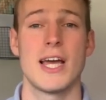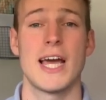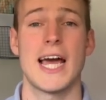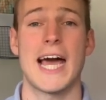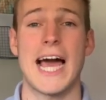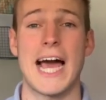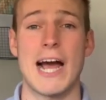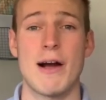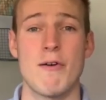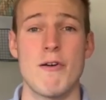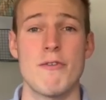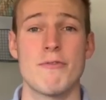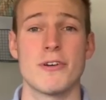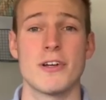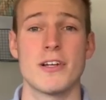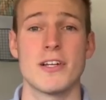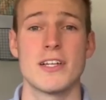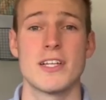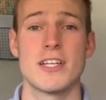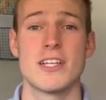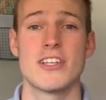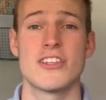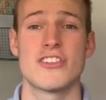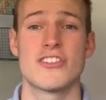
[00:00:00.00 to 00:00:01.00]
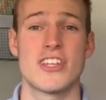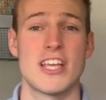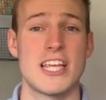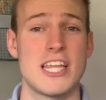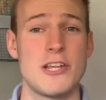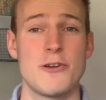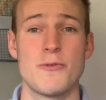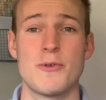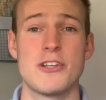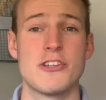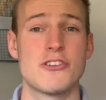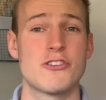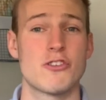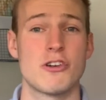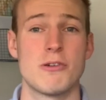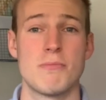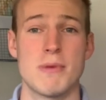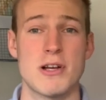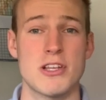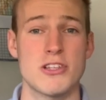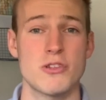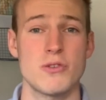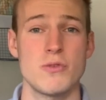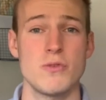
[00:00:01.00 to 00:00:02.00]
However, say you injure a
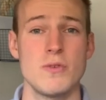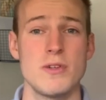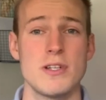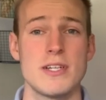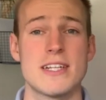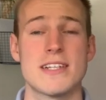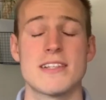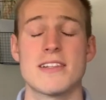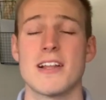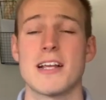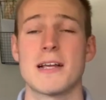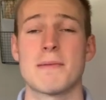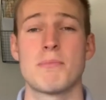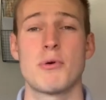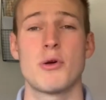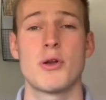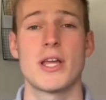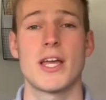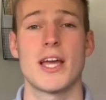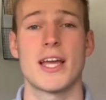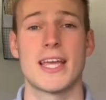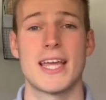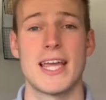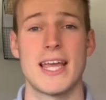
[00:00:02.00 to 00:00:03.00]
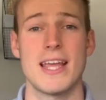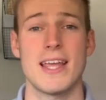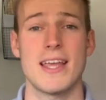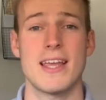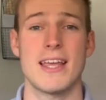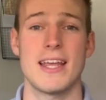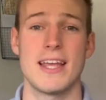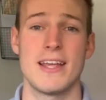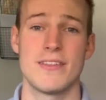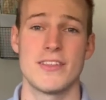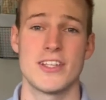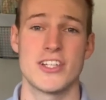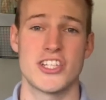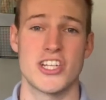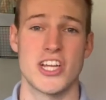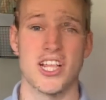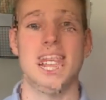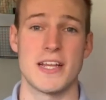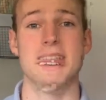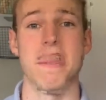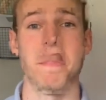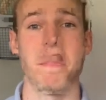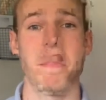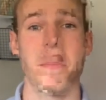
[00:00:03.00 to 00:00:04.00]
muscle, it's like putting a kink in the
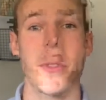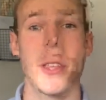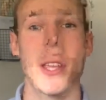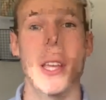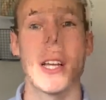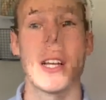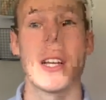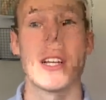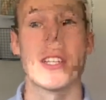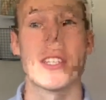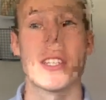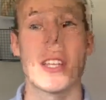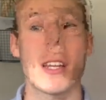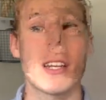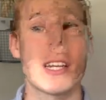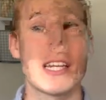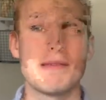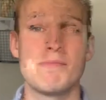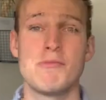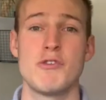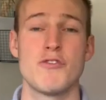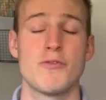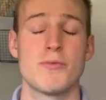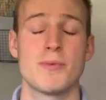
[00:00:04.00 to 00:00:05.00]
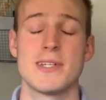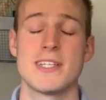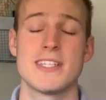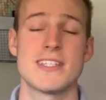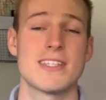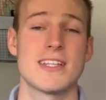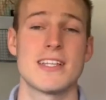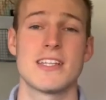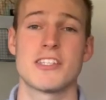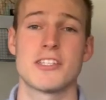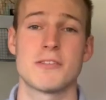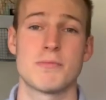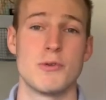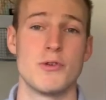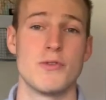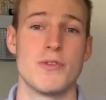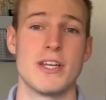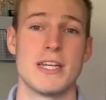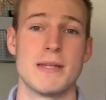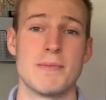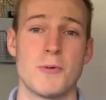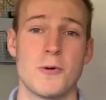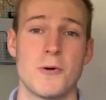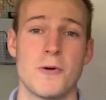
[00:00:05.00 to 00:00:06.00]
chain. Suddenly movement isn't as smooth
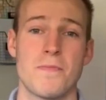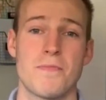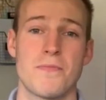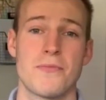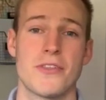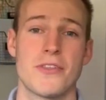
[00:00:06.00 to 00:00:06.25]
anymore.